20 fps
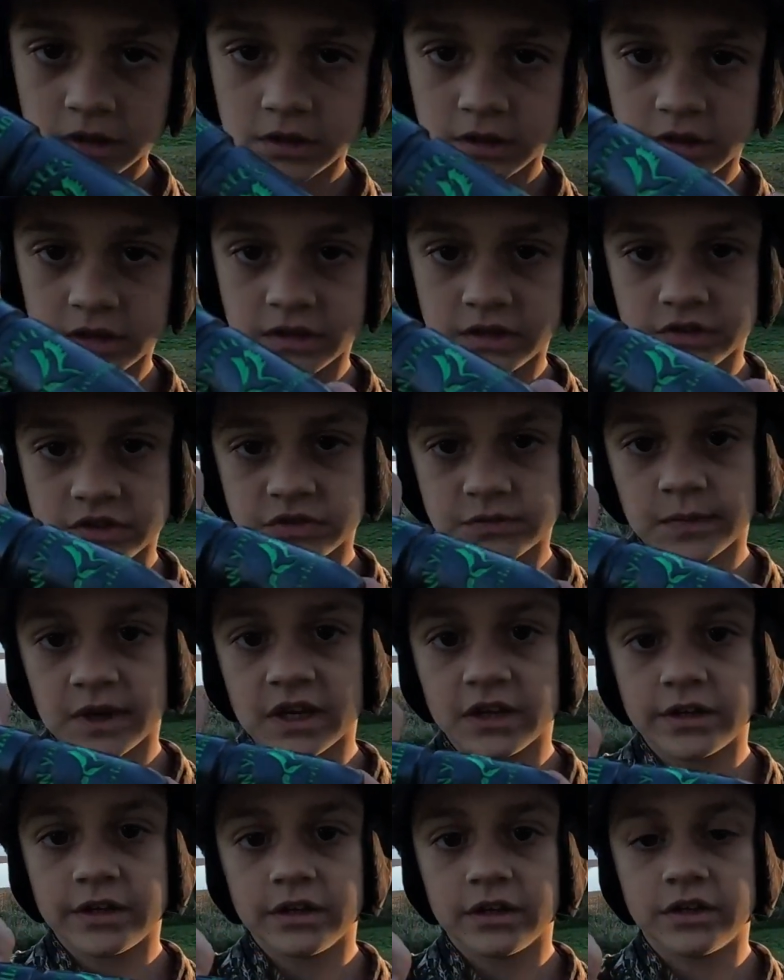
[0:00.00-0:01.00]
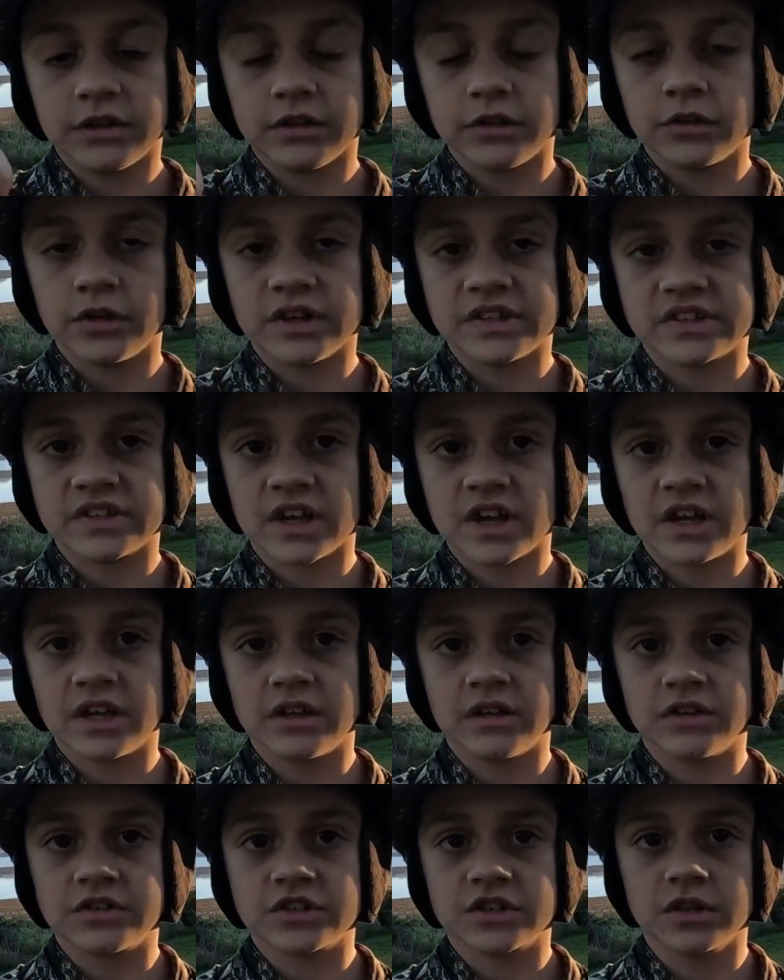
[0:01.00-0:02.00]
It's made in the
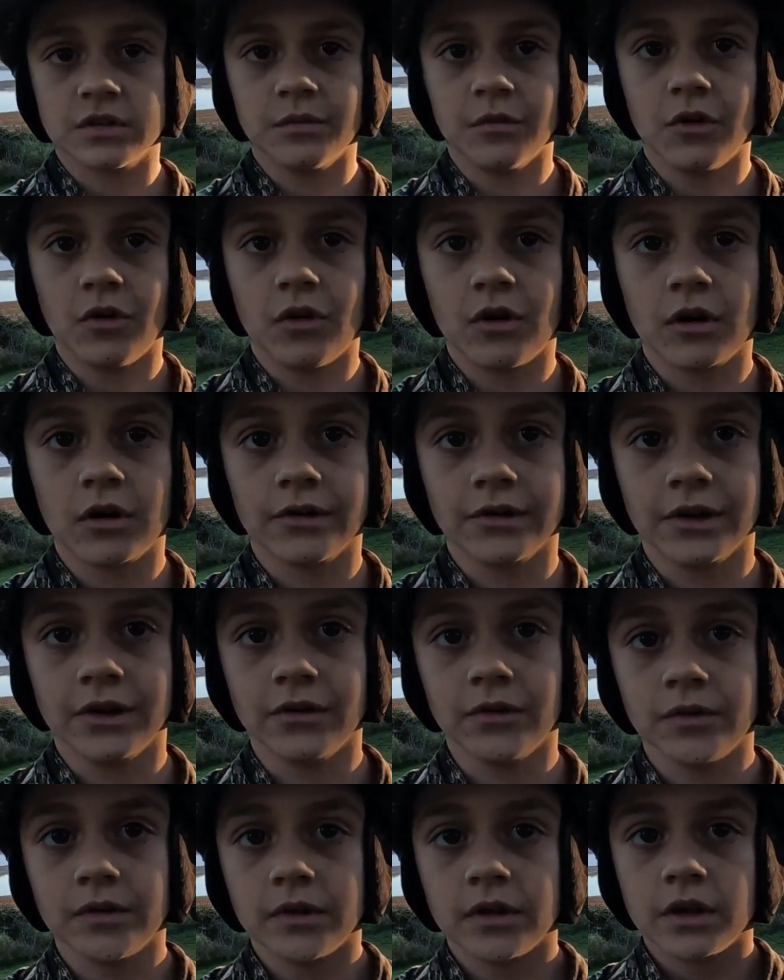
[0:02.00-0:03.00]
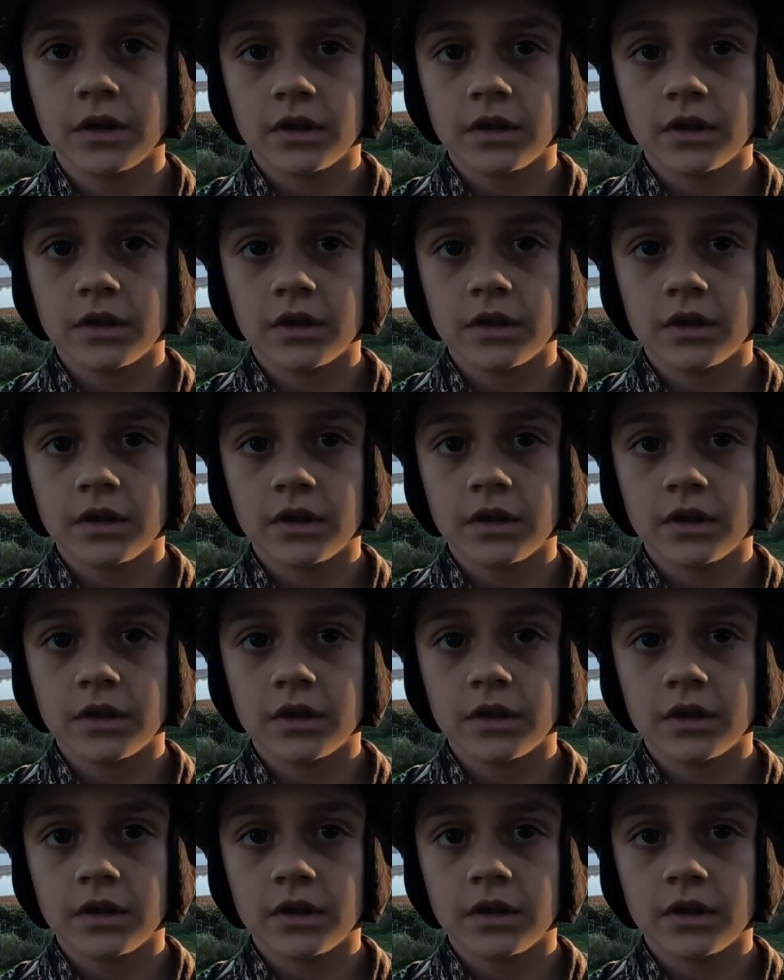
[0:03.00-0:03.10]
USA, and it's the Mallardo.